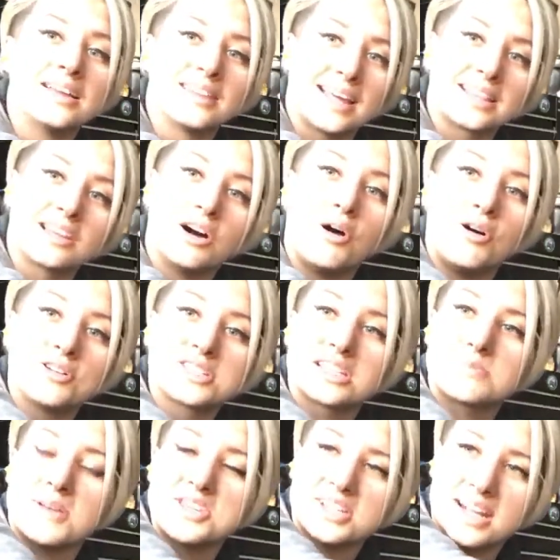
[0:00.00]
Like the whole
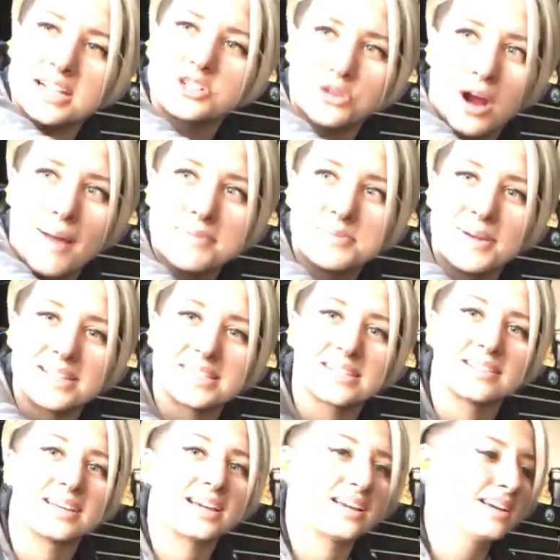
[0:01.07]
suspension had dropped
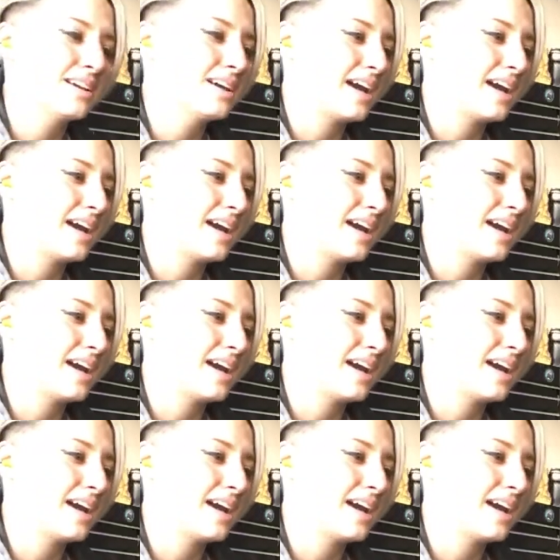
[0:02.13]
basically,